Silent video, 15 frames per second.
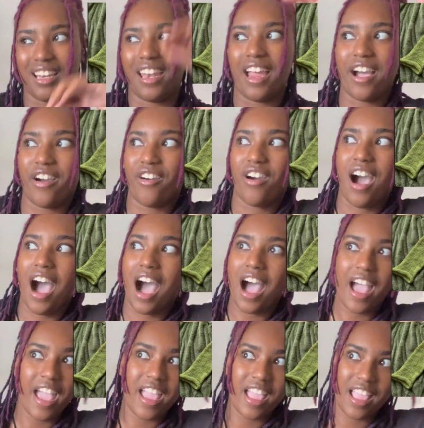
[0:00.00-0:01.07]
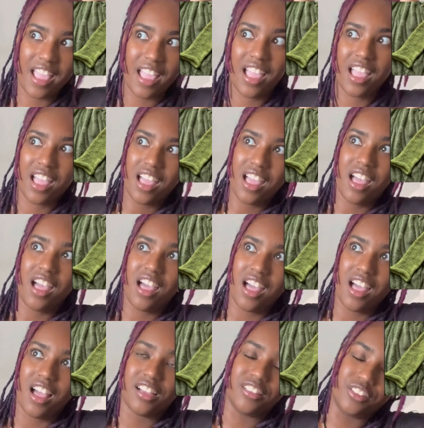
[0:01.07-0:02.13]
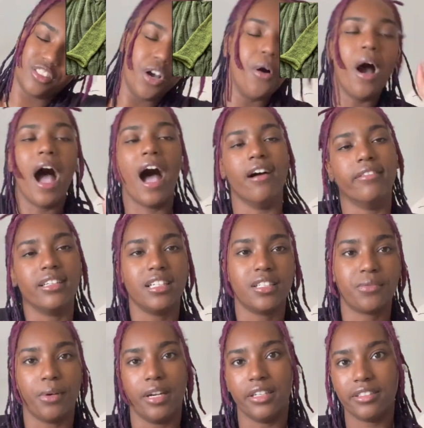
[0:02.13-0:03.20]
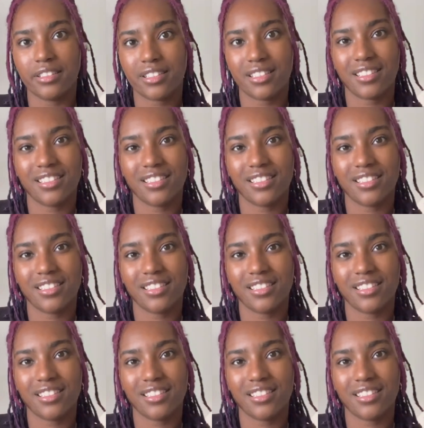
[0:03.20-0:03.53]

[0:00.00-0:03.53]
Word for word: Now I don't have any sweaters.